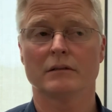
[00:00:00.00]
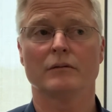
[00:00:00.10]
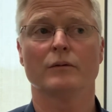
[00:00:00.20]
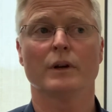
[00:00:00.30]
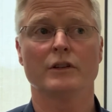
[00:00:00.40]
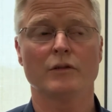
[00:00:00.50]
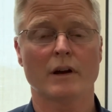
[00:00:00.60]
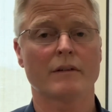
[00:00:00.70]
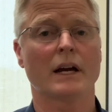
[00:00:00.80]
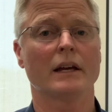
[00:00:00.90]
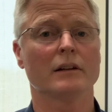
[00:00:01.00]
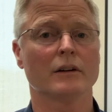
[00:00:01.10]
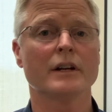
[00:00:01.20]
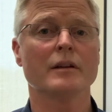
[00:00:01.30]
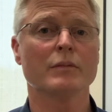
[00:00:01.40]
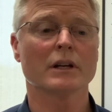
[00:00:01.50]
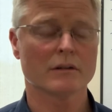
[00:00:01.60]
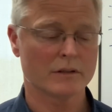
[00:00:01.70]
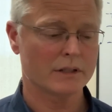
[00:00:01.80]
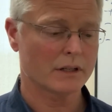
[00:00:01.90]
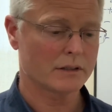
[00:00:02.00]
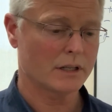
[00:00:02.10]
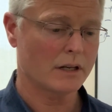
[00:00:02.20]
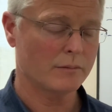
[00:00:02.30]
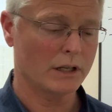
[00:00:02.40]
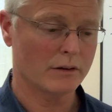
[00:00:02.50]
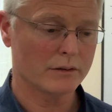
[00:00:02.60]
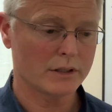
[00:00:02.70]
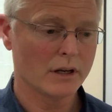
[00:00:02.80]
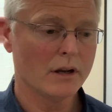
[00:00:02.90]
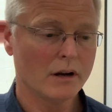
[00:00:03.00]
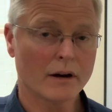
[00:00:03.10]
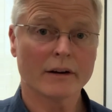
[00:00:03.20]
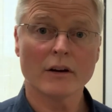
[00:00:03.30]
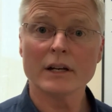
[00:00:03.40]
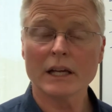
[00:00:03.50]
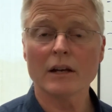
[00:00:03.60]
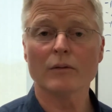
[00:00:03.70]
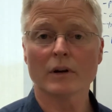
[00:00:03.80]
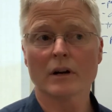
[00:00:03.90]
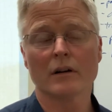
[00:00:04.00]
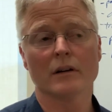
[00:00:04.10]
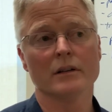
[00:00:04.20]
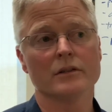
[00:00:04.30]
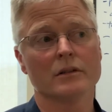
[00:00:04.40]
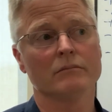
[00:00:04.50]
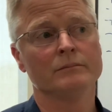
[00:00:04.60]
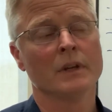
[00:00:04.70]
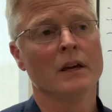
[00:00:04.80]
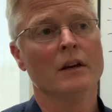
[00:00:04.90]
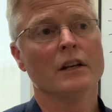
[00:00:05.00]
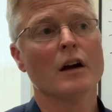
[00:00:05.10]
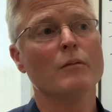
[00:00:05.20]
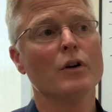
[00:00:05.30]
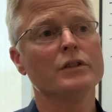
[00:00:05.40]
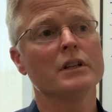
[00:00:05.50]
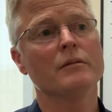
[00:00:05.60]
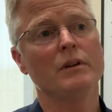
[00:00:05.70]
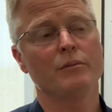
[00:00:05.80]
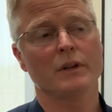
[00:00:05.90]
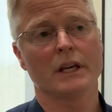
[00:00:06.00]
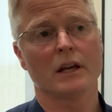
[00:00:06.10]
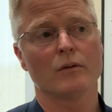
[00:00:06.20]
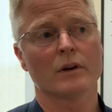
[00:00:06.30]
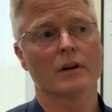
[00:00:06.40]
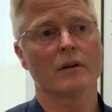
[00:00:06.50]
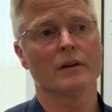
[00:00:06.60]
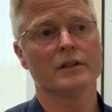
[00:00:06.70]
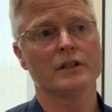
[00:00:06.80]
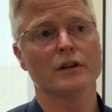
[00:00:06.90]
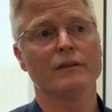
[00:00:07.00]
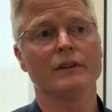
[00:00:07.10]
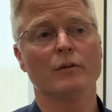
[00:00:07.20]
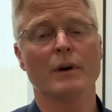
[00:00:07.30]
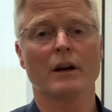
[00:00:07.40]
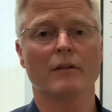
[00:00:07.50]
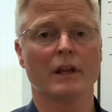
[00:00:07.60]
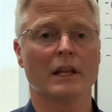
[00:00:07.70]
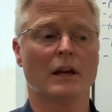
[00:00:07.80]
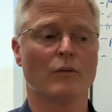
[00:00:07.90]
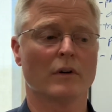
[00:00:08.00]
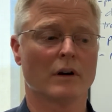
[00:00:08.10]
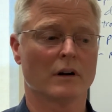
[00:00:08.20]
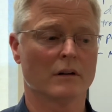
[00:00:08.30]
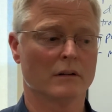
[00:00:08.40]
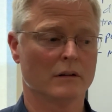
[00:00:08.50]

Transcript: when you have a hiatal hernia bigger than 6 centimeters are going to get a recurrence. Now, most of the people that get a recurrence still feel better than they were